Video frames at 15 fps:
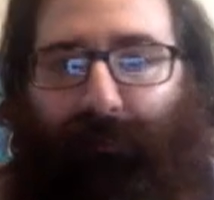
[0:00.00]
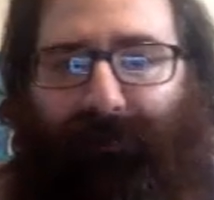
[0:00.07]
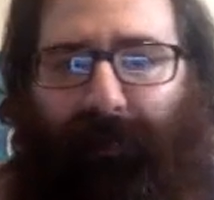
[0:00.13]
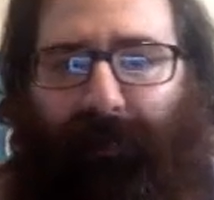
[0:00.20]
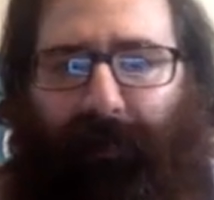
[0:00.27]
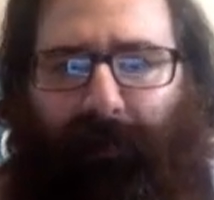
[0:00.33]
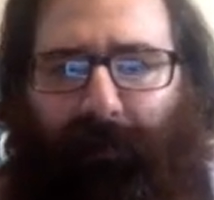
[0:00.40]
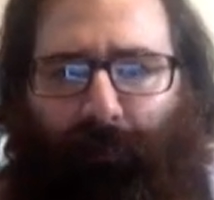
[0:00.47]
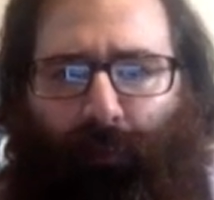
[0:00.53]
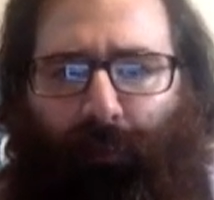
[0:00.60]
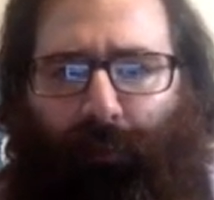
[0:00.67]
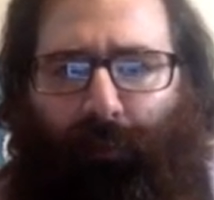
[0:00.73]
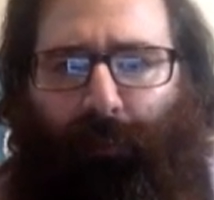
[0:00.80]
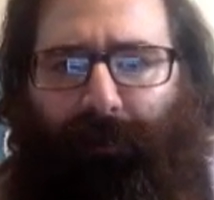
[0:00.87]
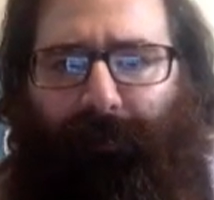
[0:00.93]
that I can work
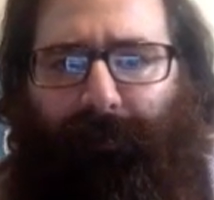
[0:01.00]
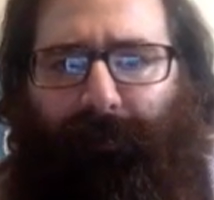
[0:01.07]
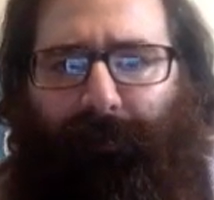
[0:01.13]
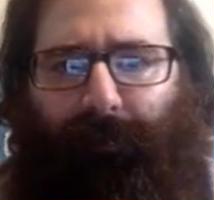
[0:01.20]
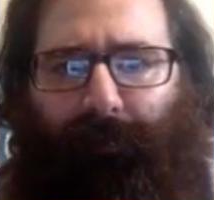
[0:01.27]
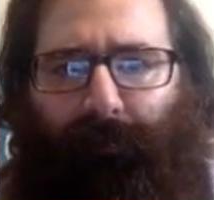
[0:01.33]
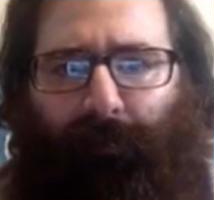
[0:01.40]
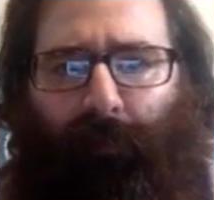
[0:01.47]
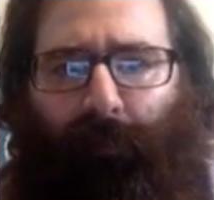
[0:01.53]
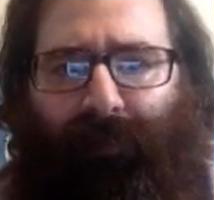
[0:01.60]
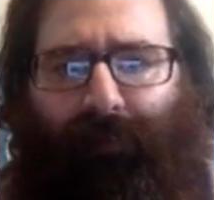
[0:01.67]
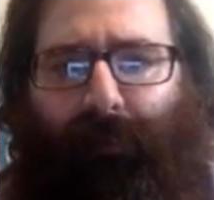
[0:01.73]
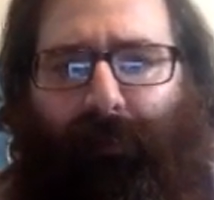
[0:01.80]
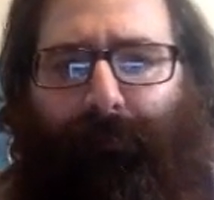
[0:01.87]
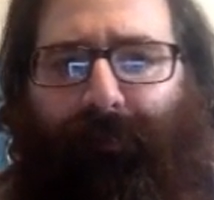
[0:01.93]
with. Right? Once
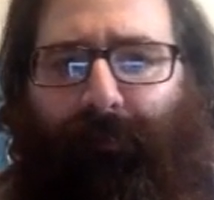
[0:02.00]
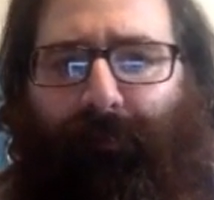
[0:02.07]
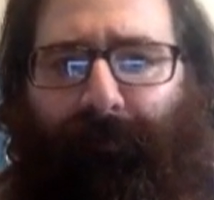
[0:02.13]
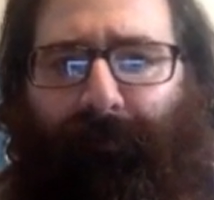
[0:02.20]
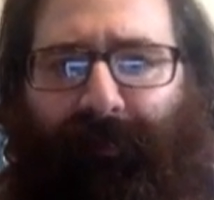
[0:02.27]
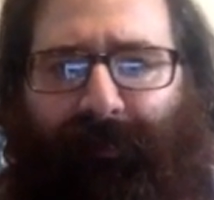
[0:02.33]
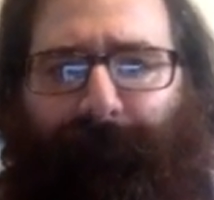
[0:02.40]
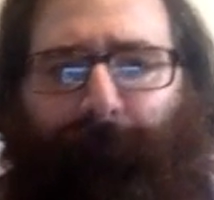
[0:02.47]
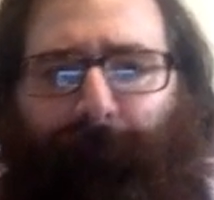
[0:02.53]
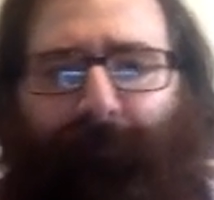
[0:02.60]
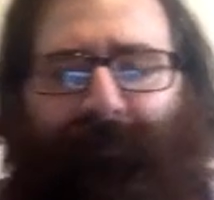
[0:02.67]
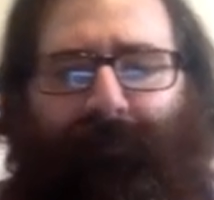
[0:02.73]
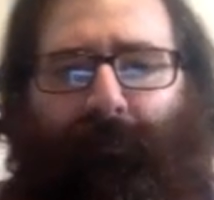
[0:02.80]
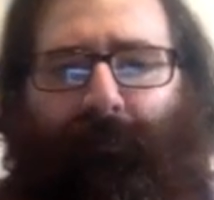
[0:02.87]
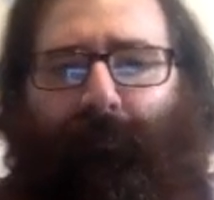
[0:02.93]
we build this full
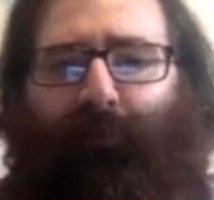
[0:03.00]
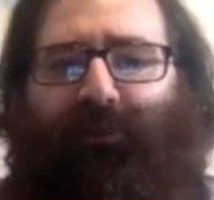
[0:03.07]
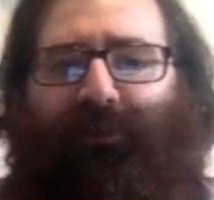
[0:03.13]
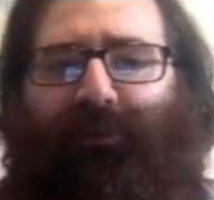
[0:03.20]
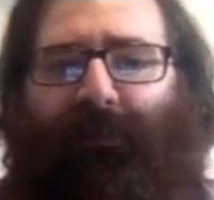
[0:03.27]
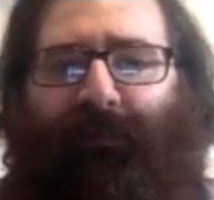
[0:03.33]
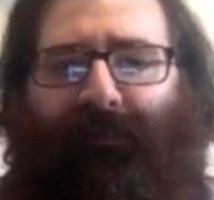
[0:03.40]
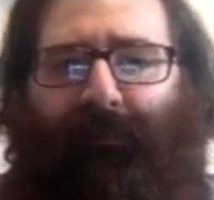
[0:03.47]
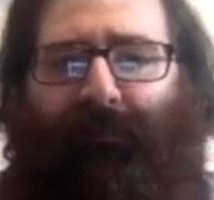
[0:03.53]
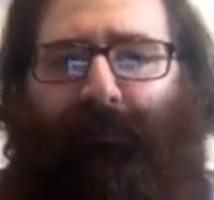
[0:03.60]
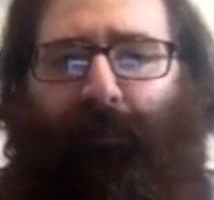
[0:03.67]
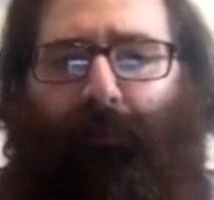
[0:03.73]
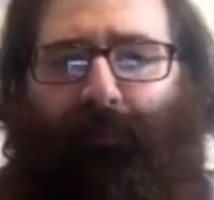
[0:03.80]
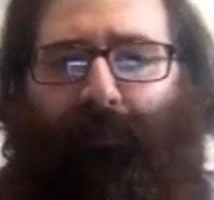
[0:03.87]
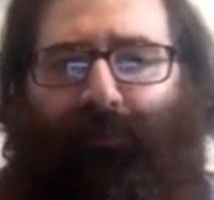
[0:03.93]
solution, this
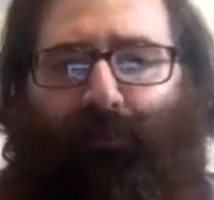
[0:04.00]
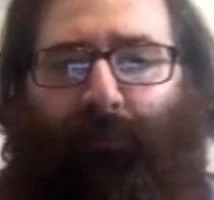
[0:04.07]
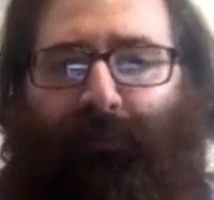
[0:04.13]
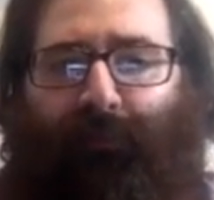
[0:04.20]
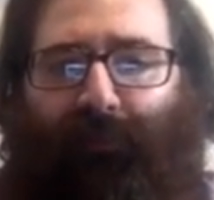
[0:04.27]
entire description